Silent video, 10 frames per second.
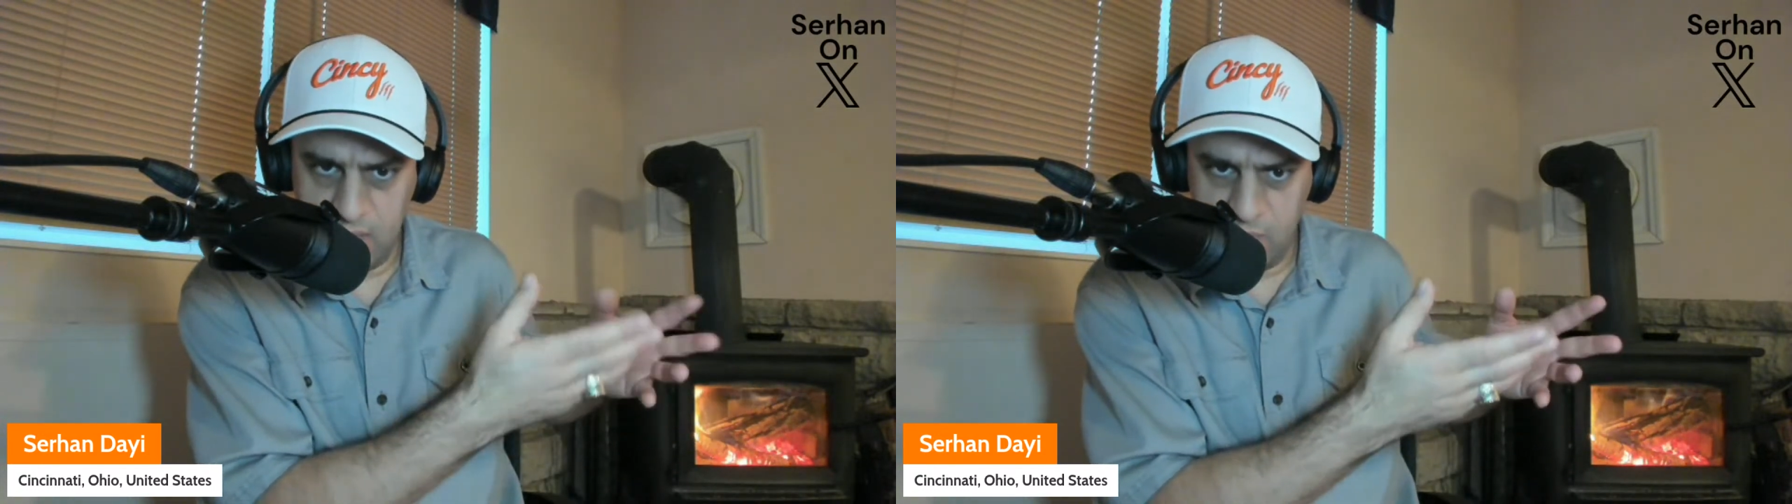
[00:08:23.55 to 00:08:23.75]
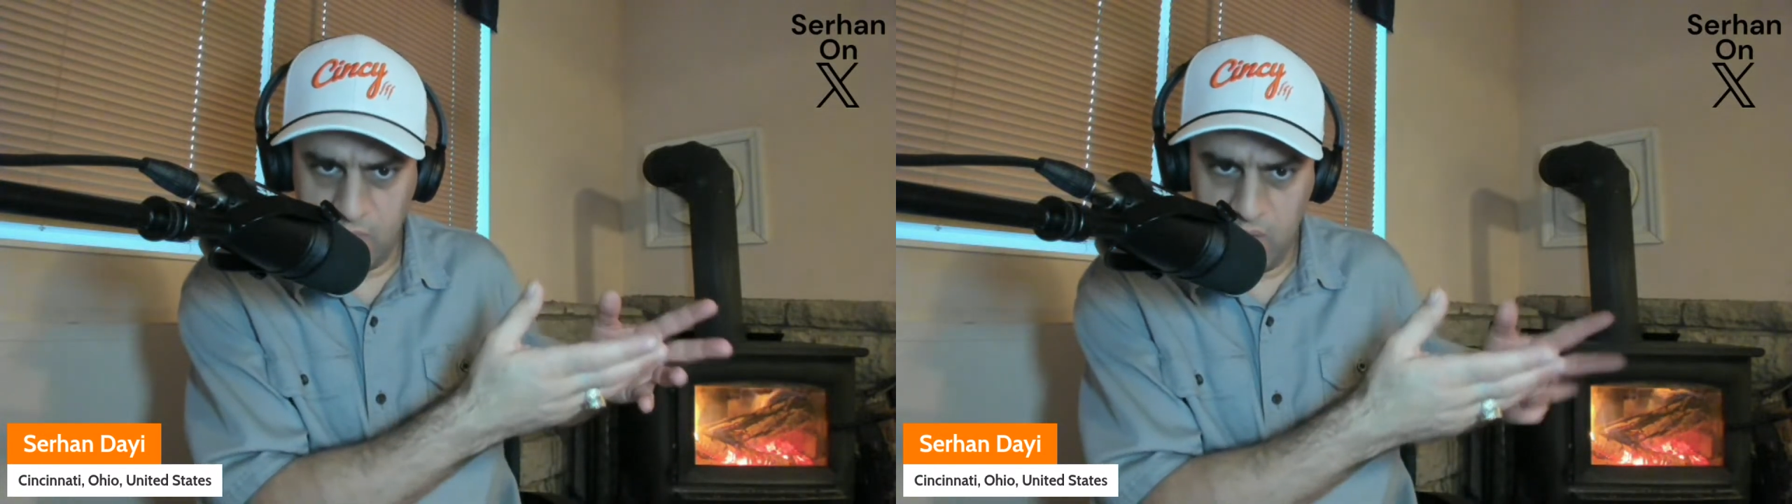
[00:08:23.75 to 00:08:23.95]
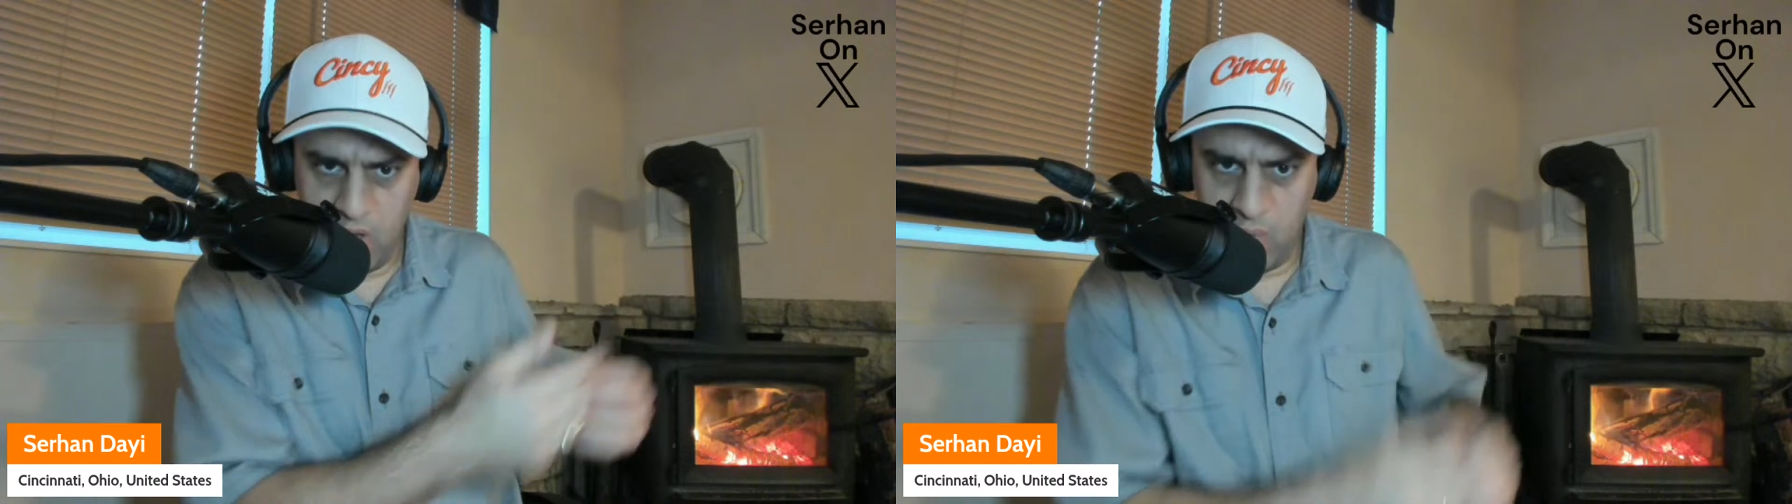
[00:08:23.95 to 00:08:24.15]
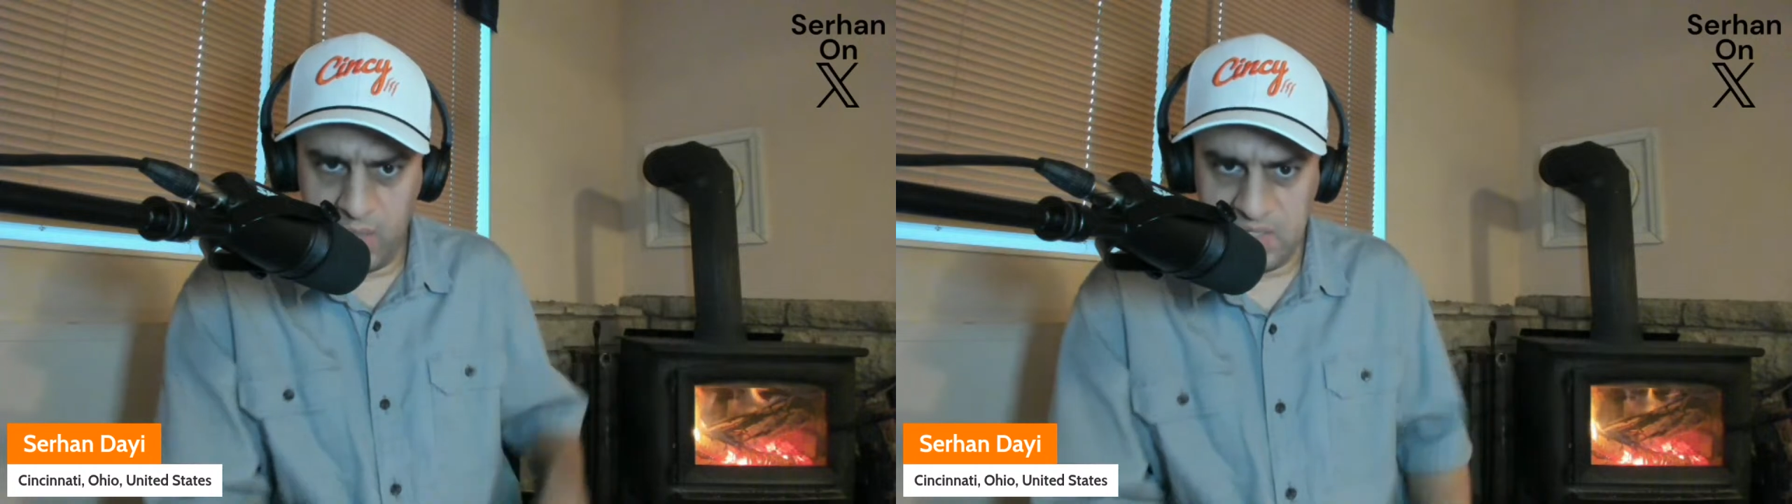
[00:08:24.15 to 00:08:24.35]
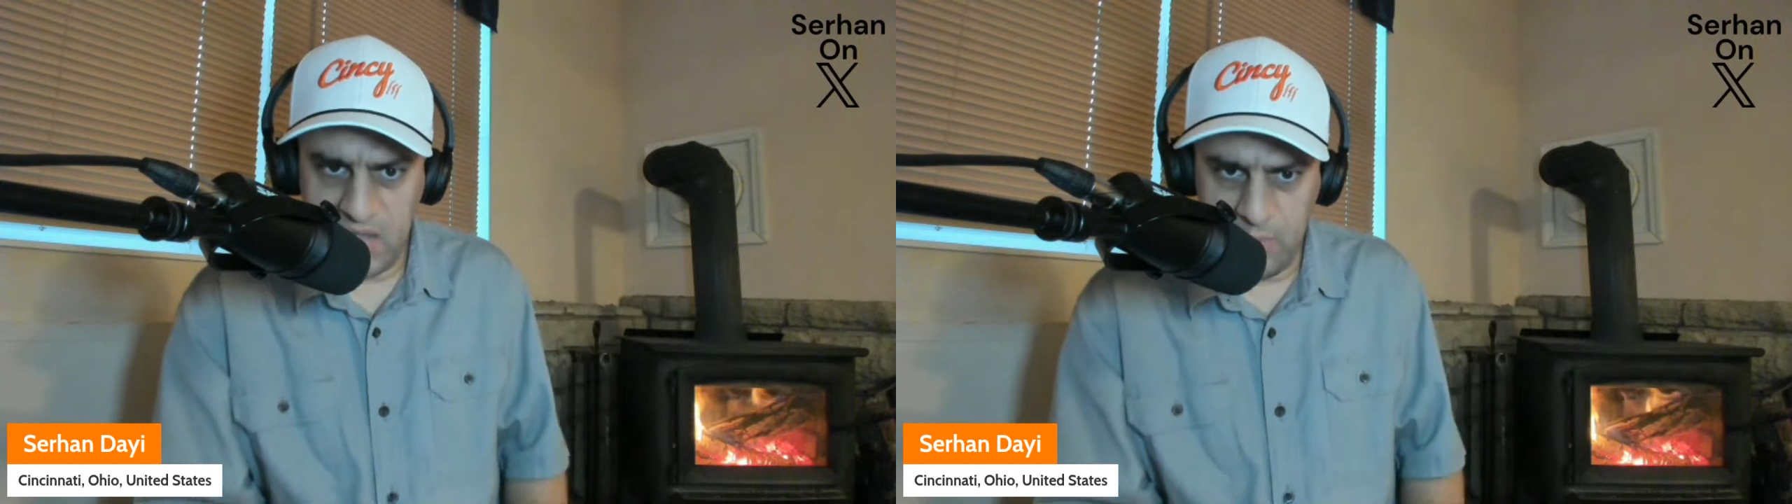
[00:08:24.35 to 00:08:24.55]
and
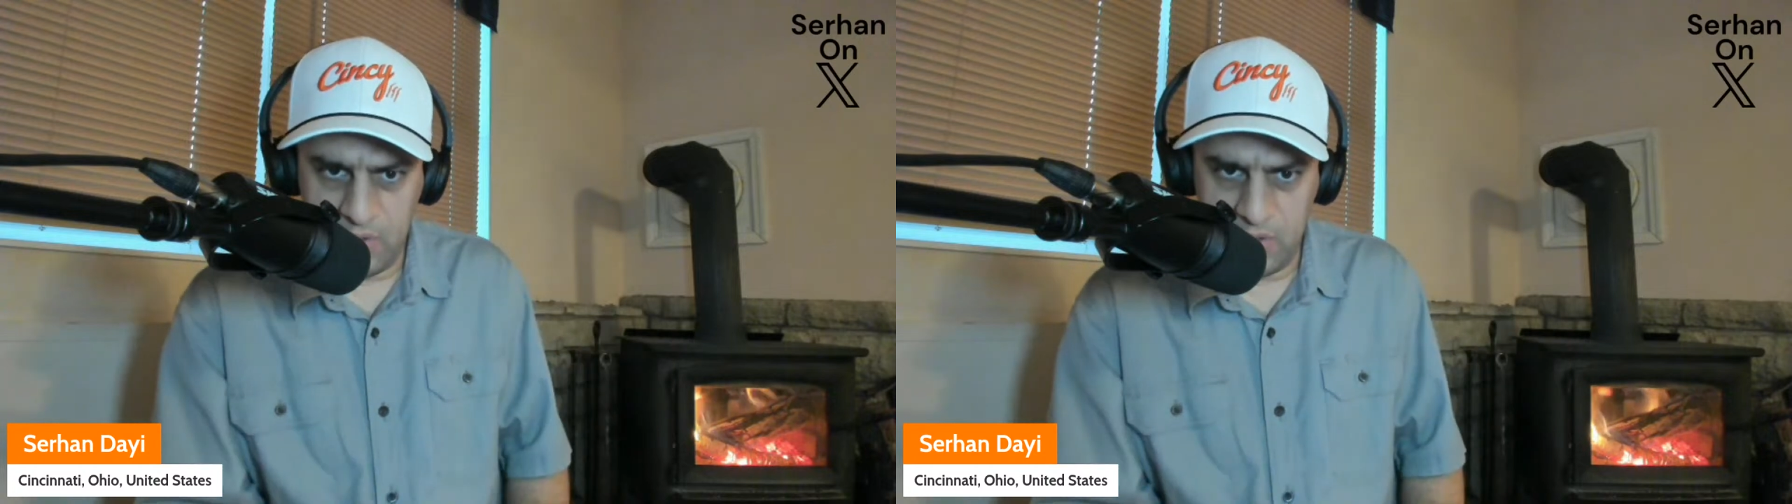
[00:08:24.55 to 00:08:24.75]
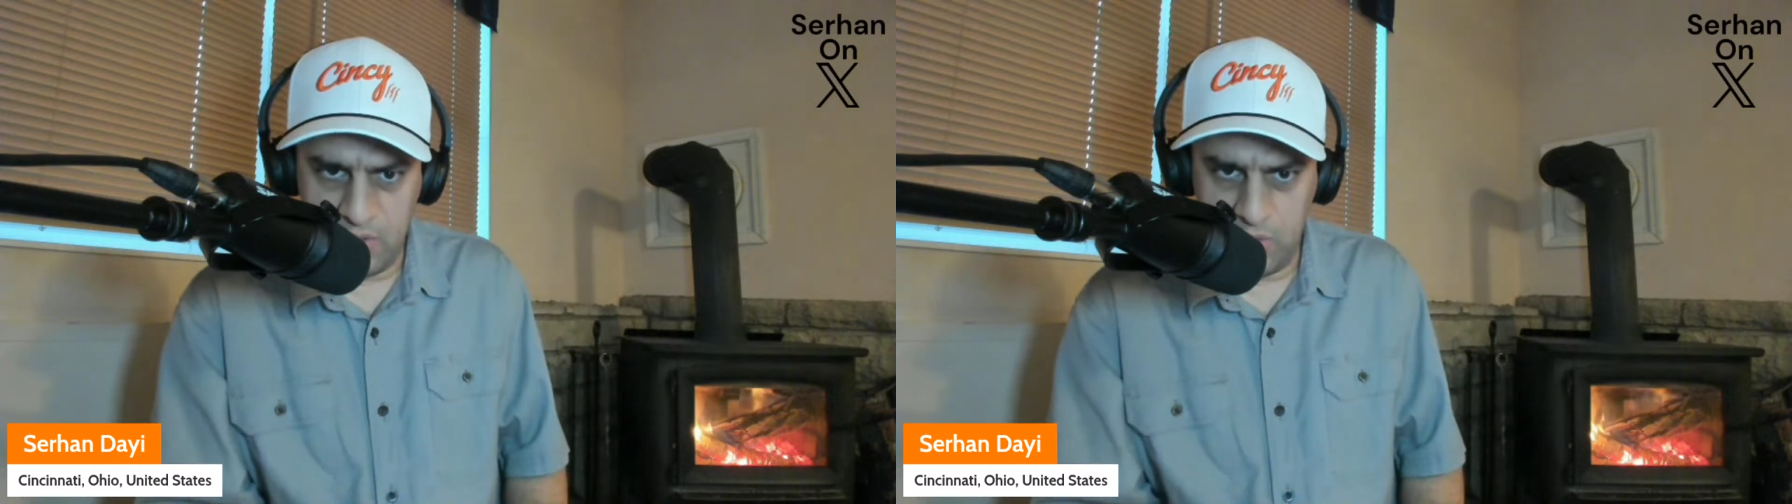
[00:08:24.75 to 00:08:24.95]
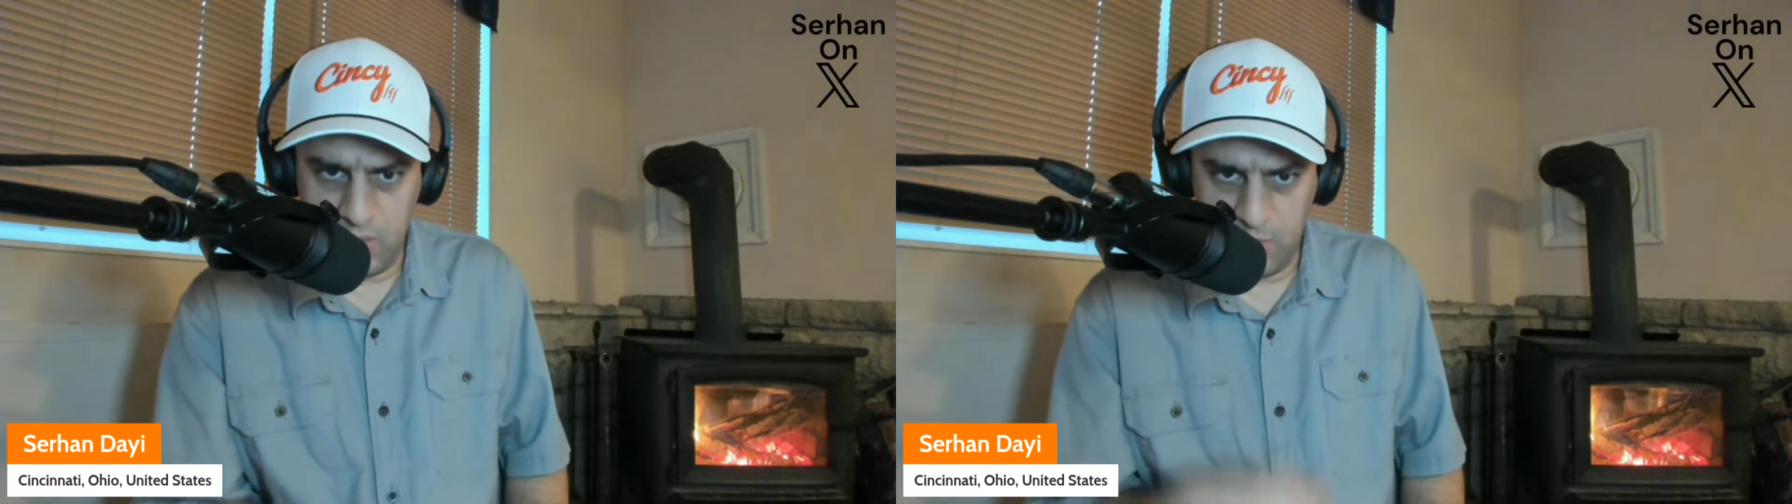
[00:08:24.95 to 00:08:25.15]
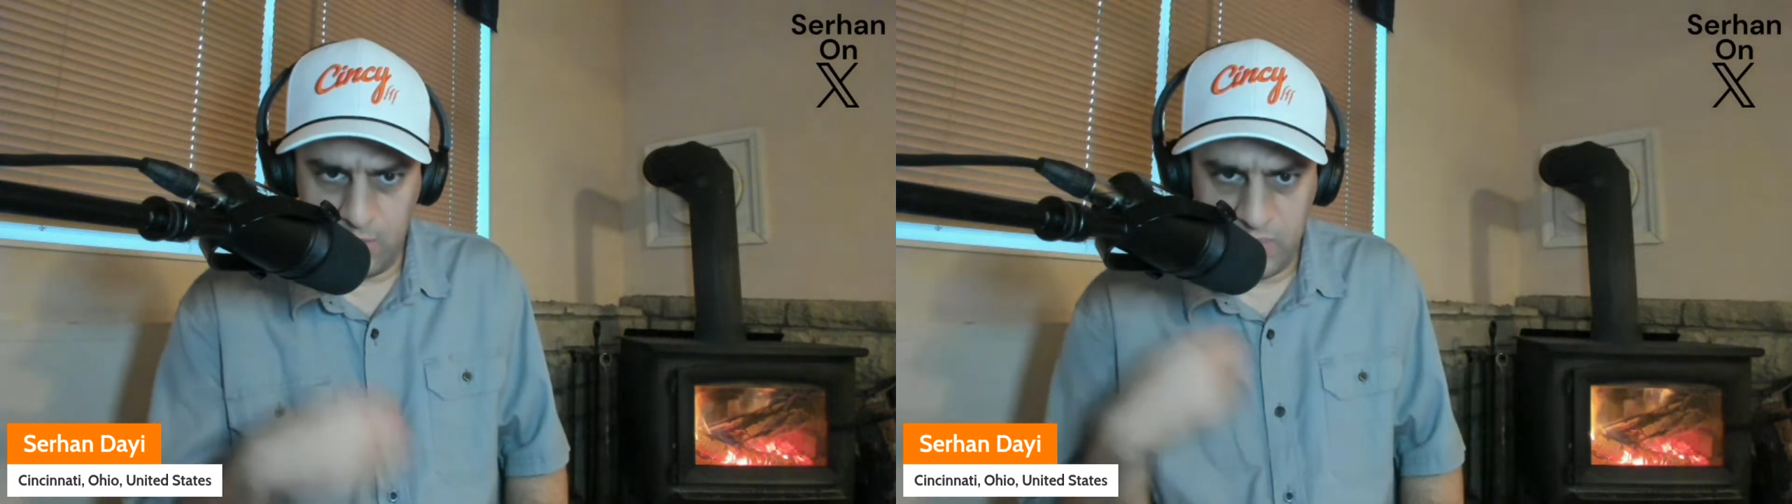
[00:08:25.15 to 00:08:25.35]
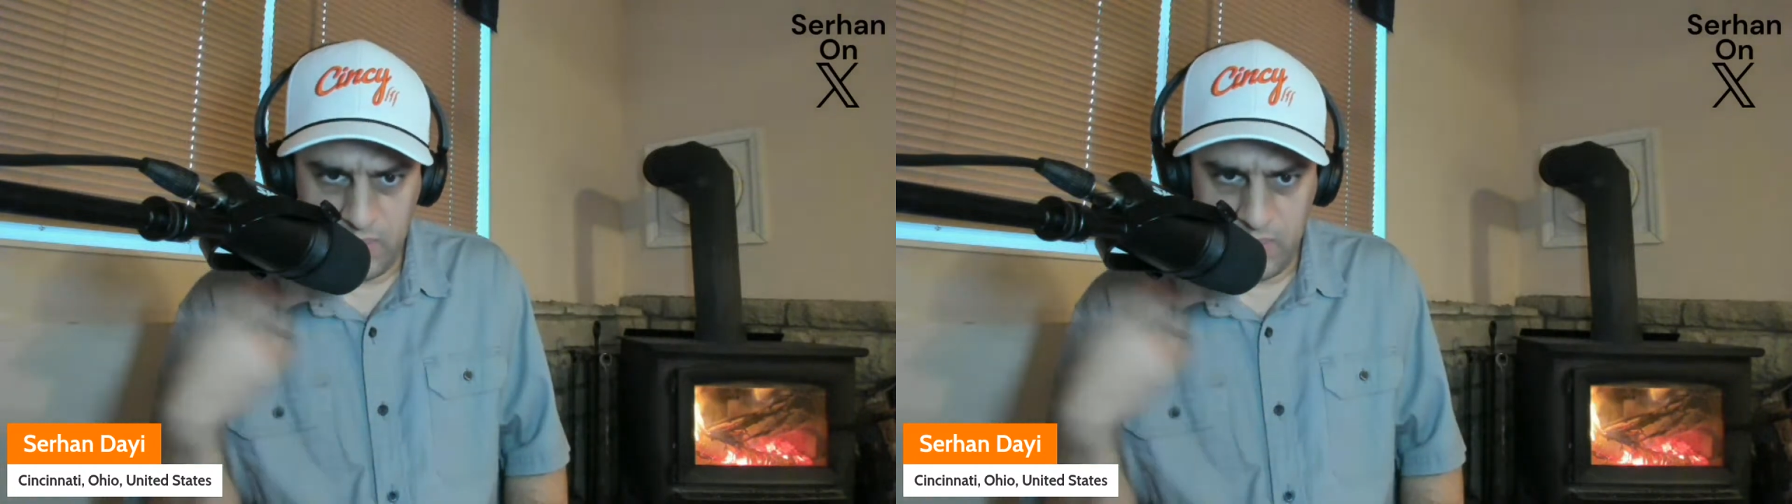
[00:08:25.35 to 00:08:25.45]
what he was able to do.